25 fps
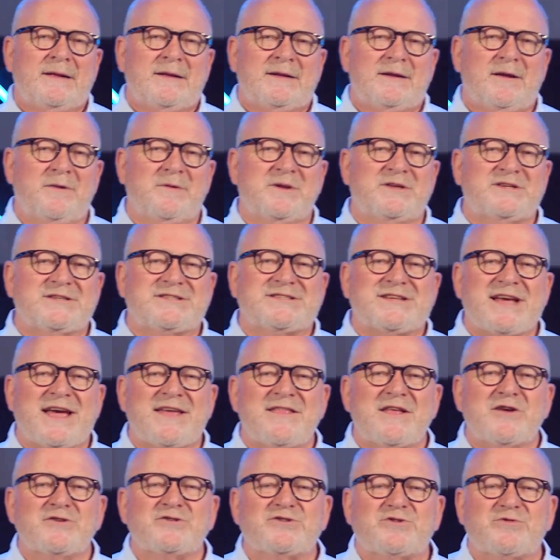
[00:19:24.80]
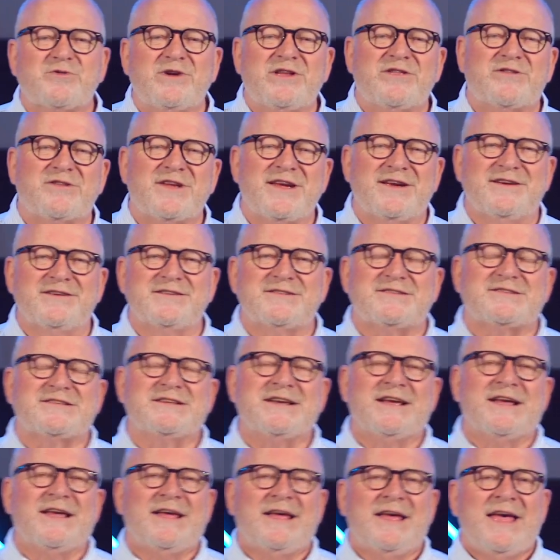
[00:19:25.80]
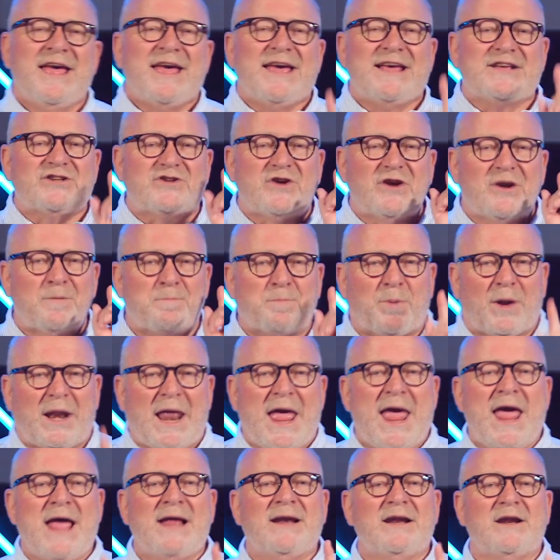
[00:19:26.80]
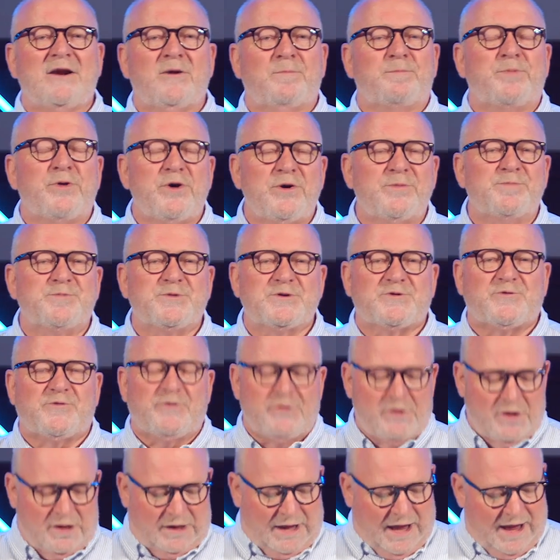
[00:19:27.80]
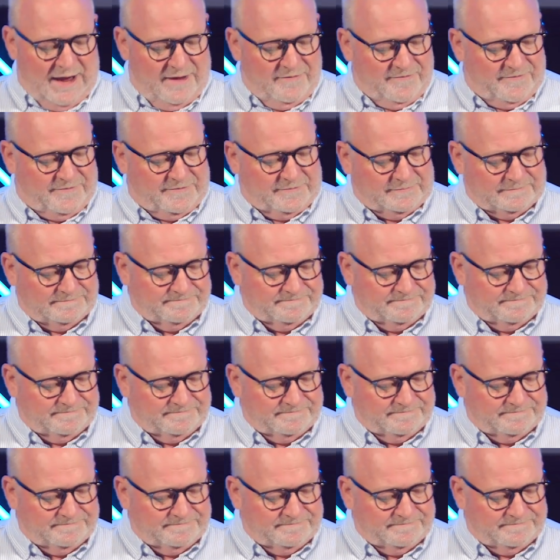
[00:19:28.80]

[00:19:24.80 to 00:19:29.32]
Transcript: Let me just say those three things. He's got a plan and a purpose for your life.